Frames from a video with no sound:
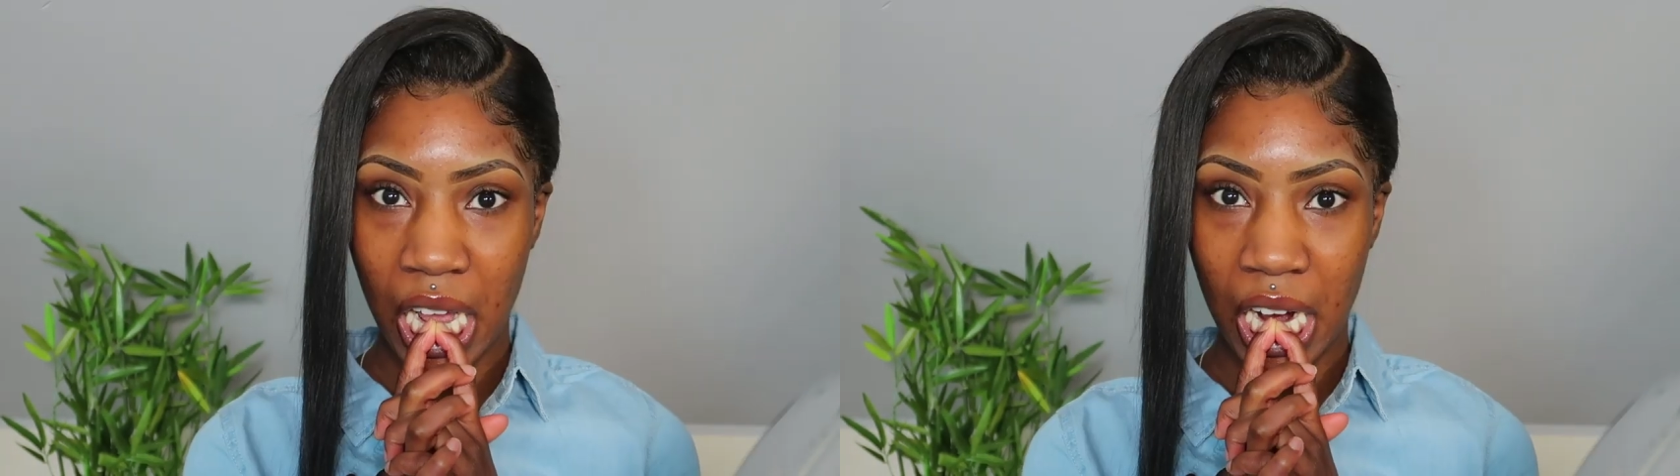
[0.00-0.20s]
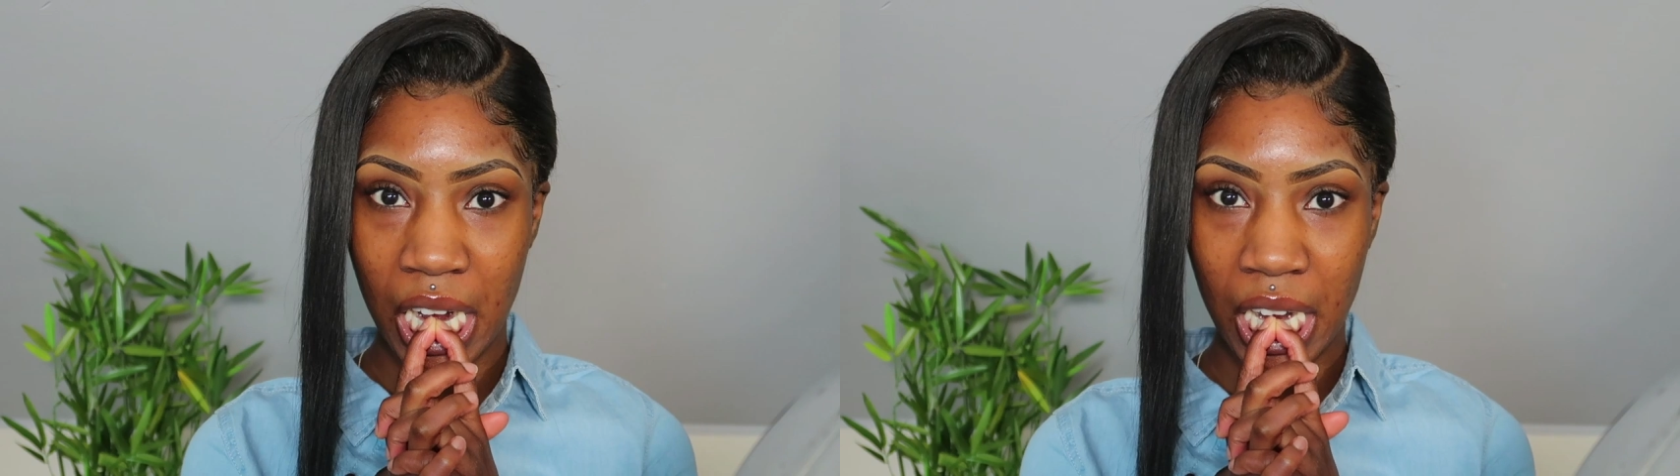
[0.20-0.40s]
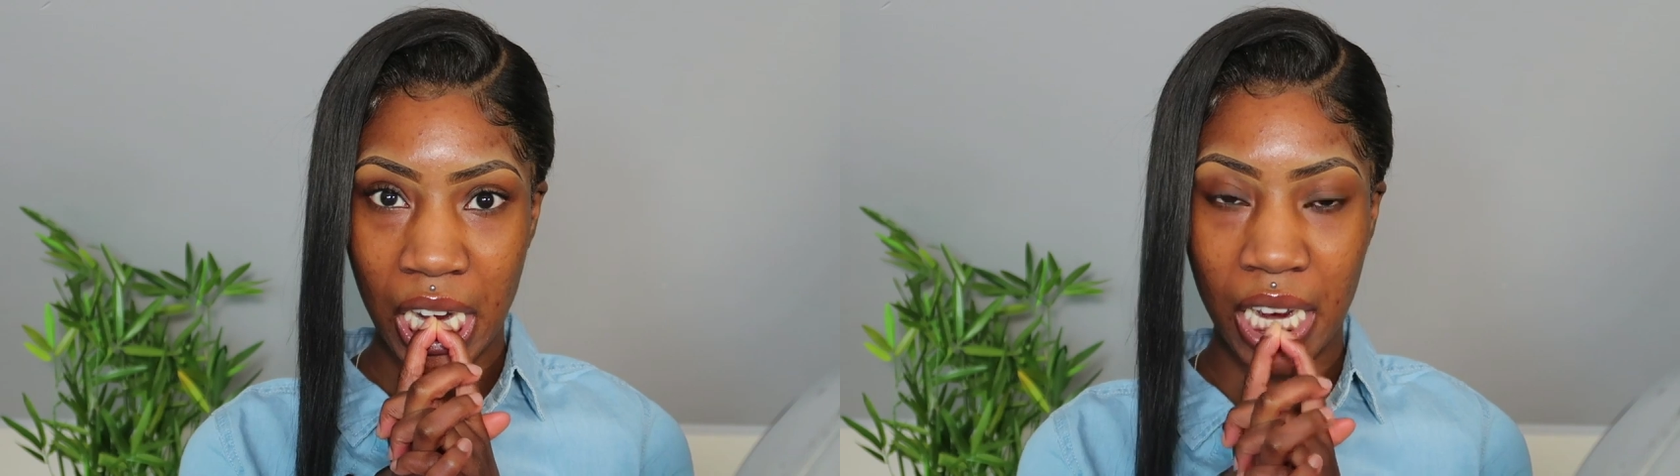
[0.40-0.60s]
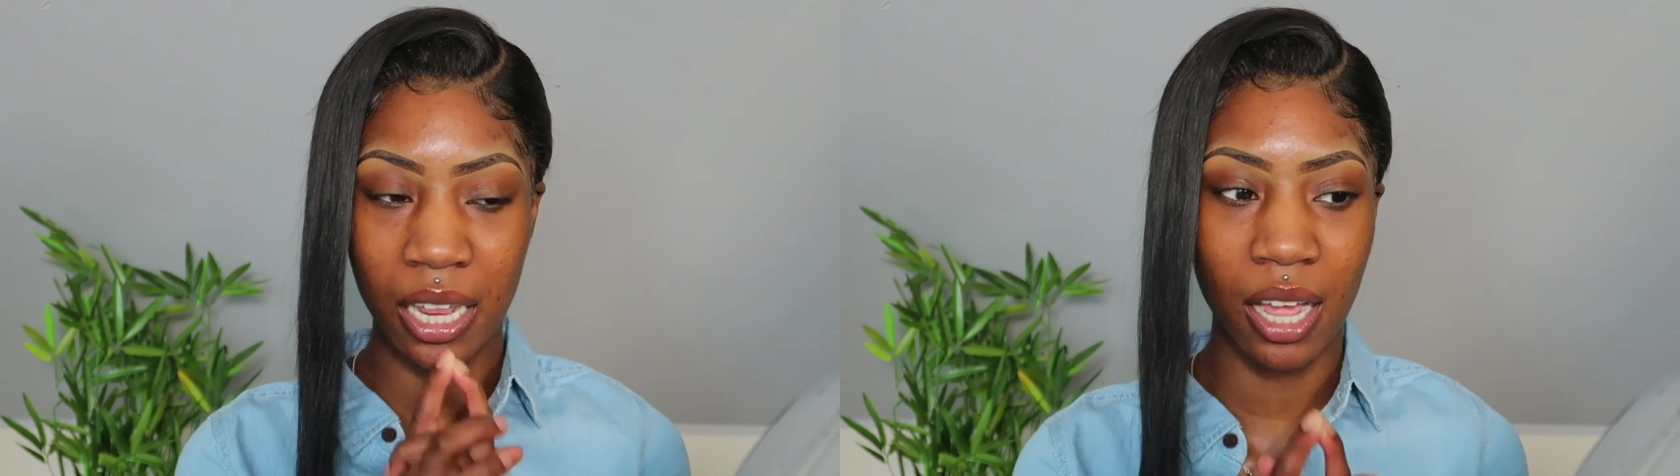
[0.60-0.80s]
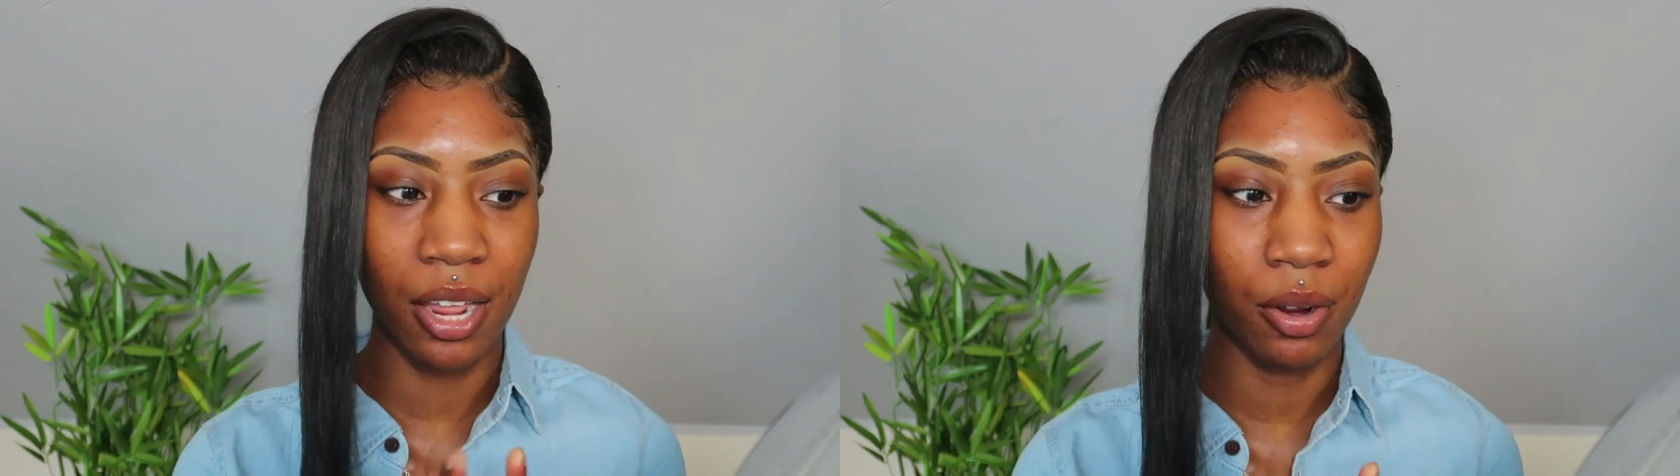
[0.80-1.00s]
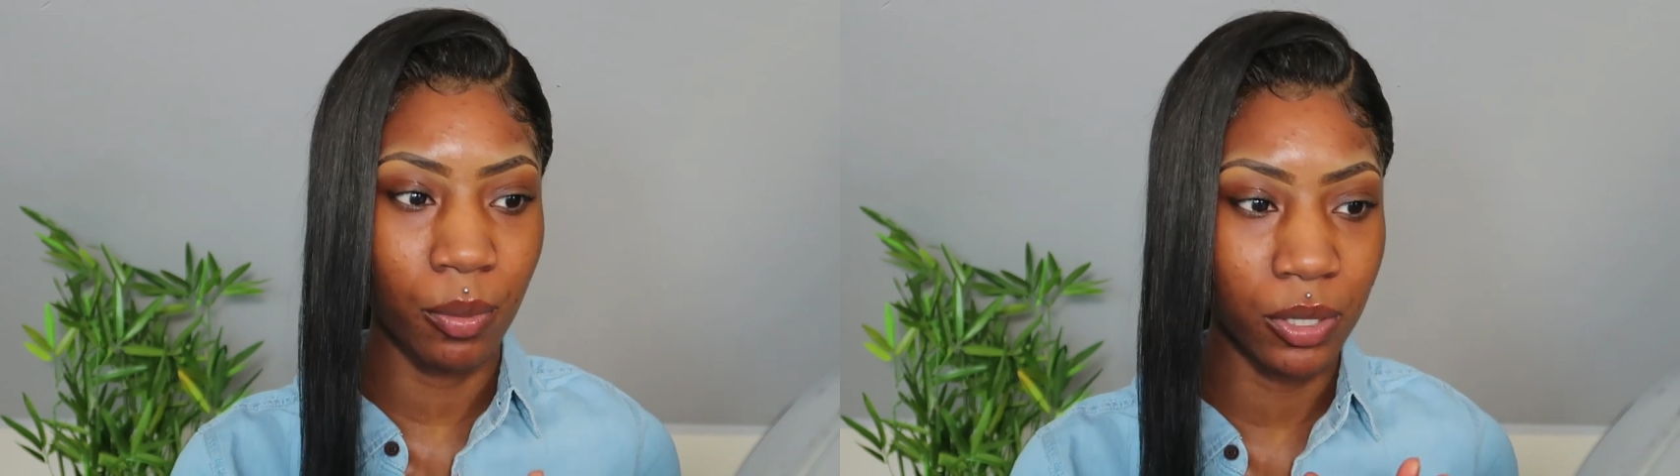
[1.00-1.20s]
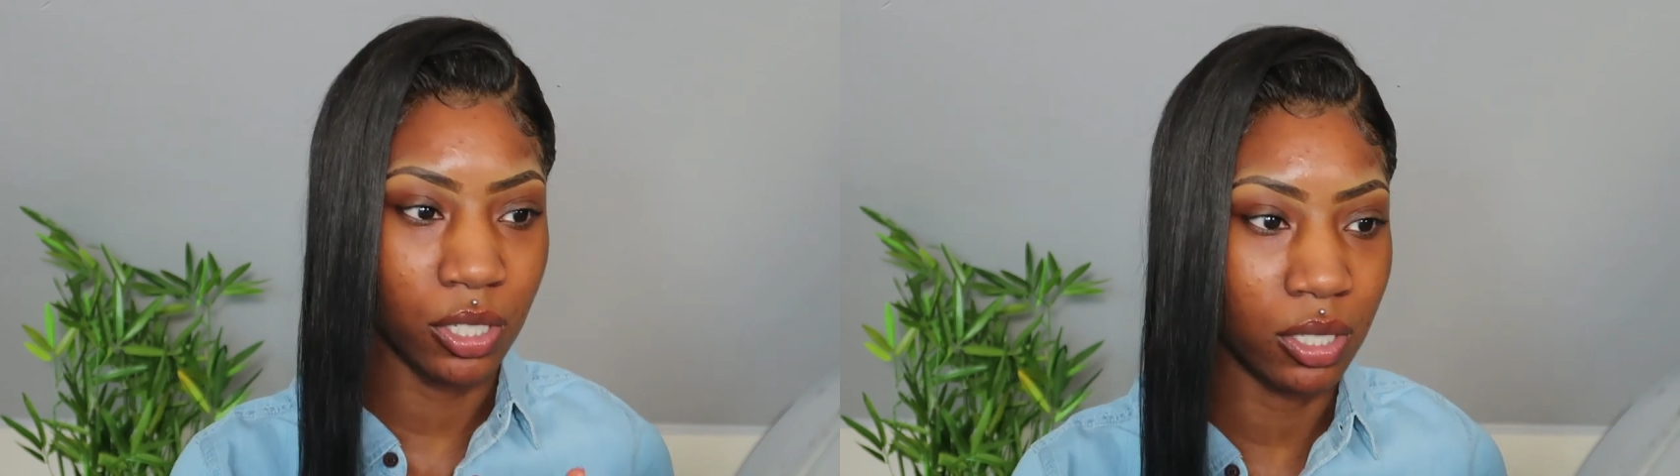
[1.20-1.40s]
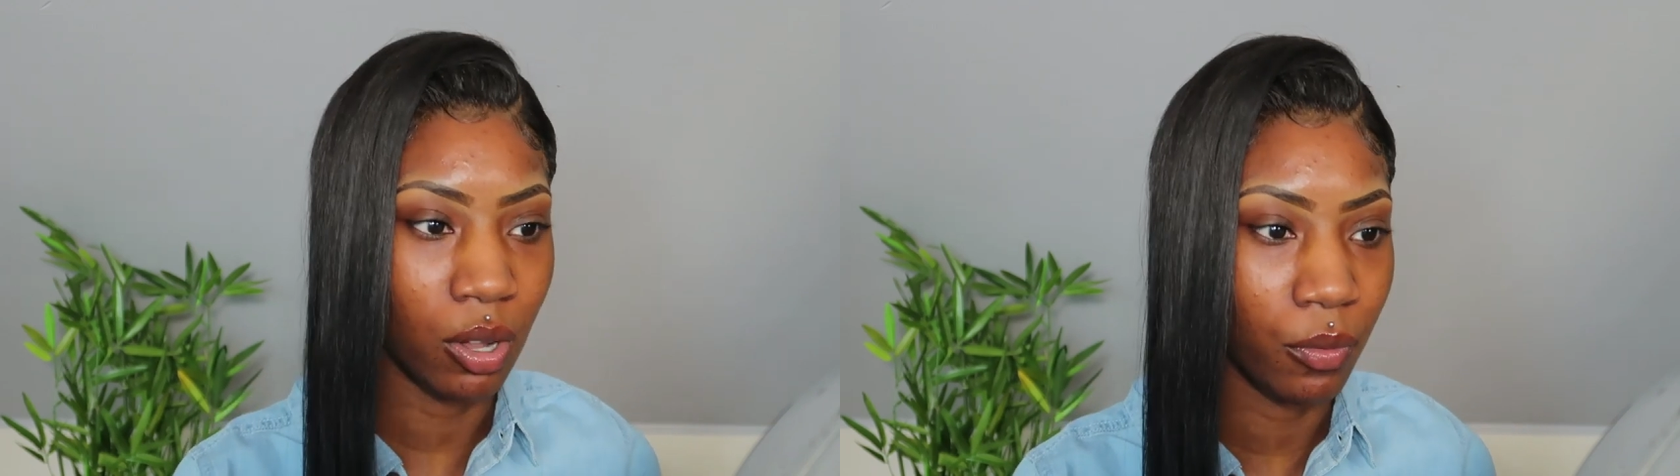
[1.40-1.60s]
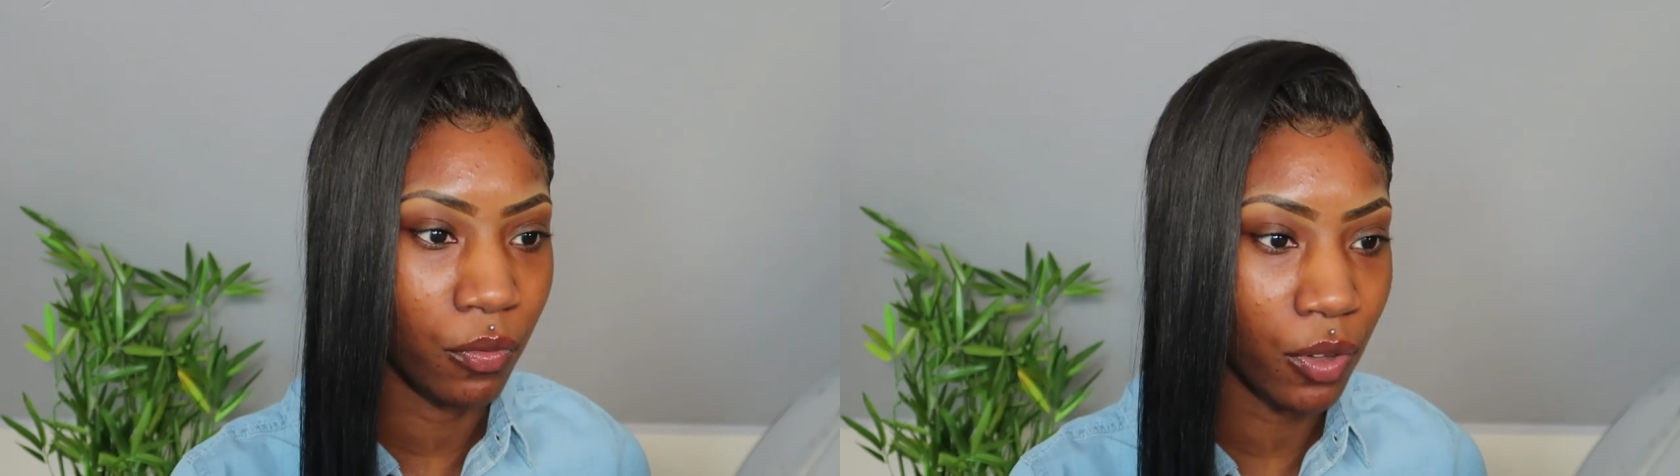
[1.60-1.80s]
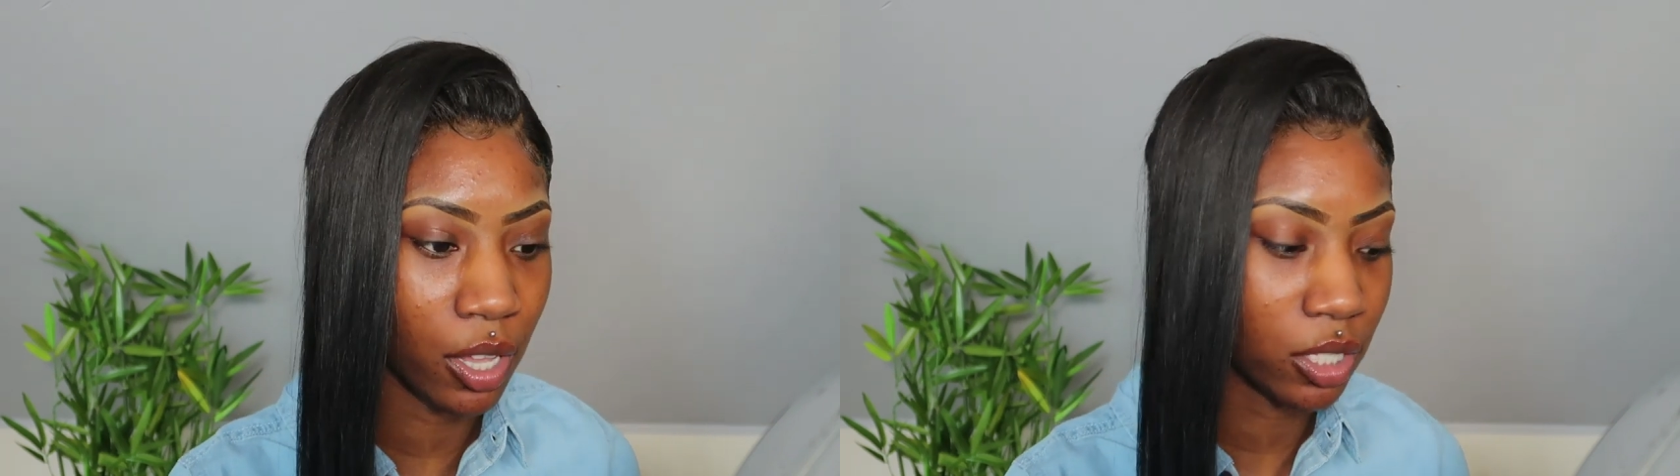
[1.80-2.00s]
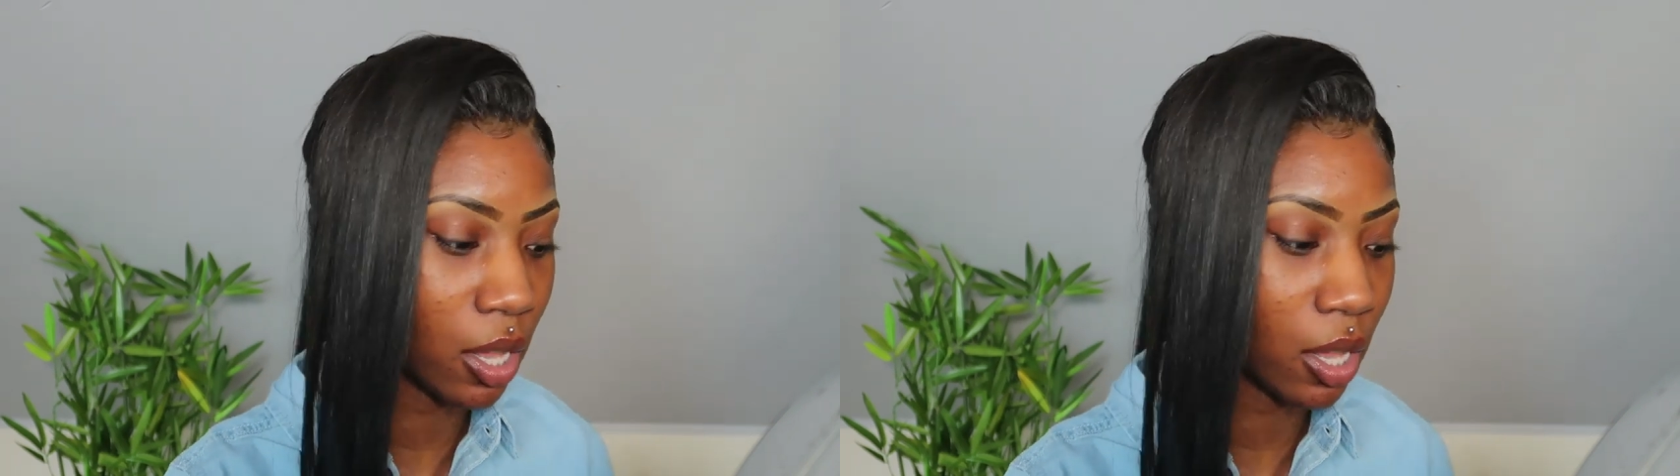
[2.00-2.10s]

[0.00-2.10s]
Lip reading: know what to start with first.